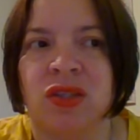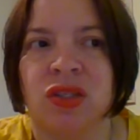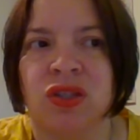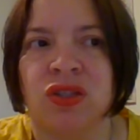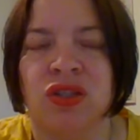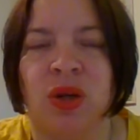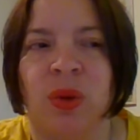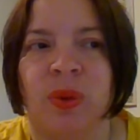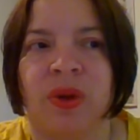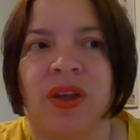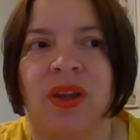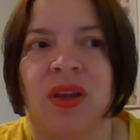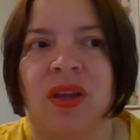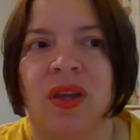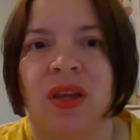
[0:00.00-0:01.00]
So
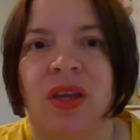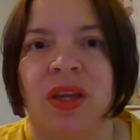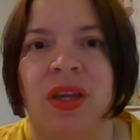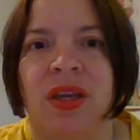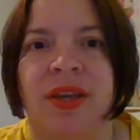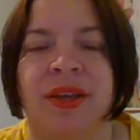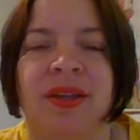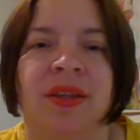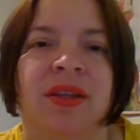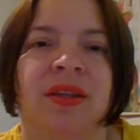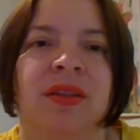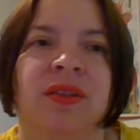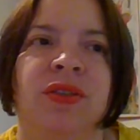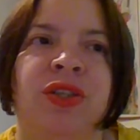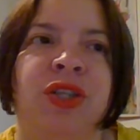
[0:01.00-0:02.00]

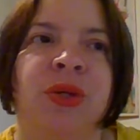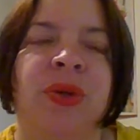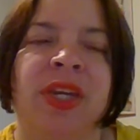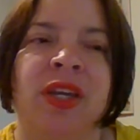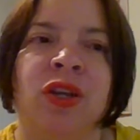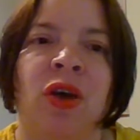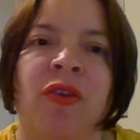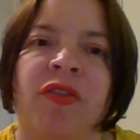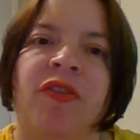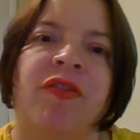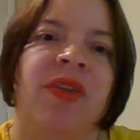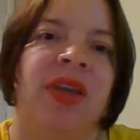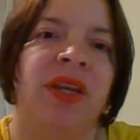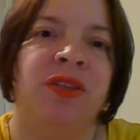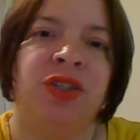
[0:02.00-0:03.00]
you cannot
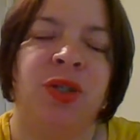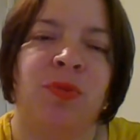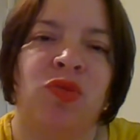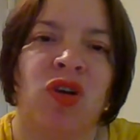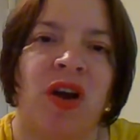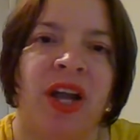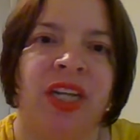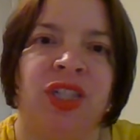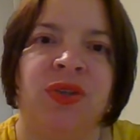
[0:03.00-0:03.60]
feed your pride,